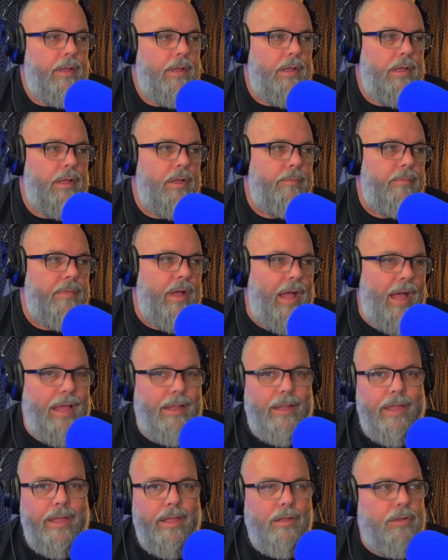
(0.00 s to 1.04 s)
I
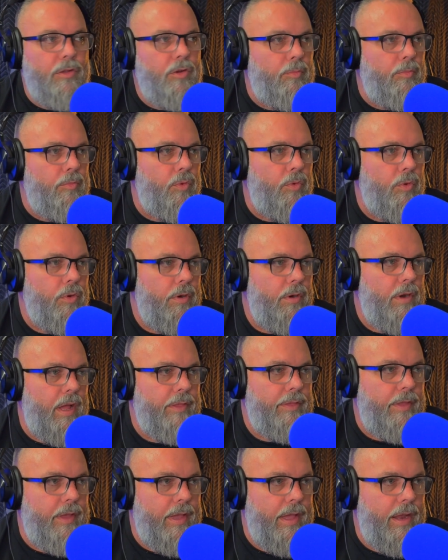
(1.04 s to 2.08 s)
like a little more. I
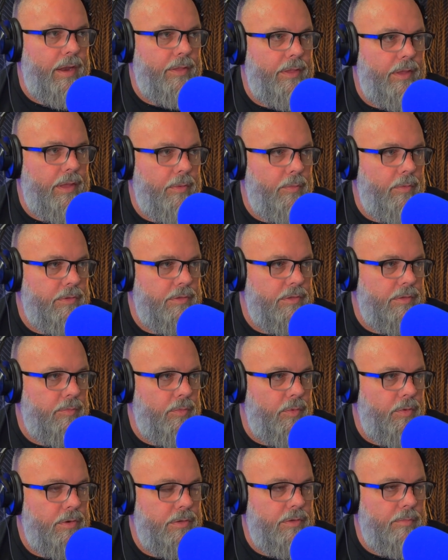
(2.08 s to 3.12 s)
kind of think I want some
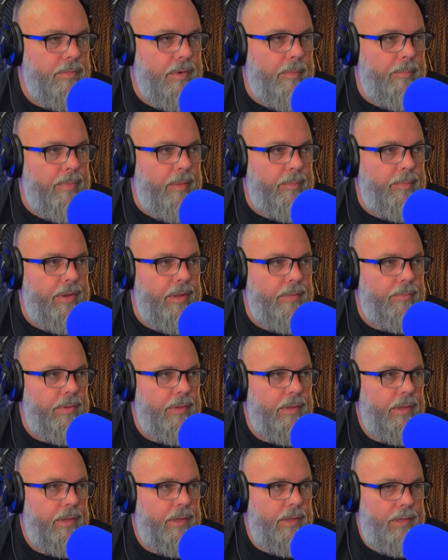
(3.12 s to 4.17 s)
more, so I'm going to bump it up
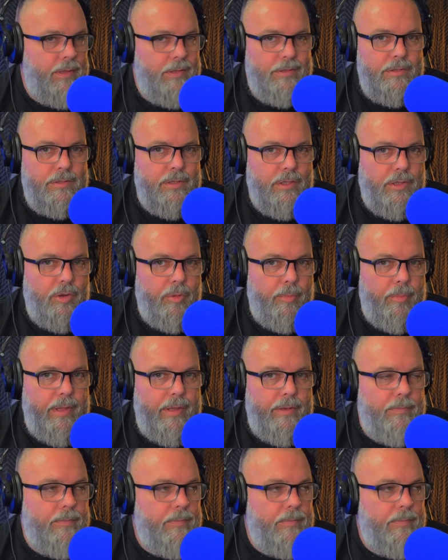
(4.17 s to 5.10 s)
just a little bit.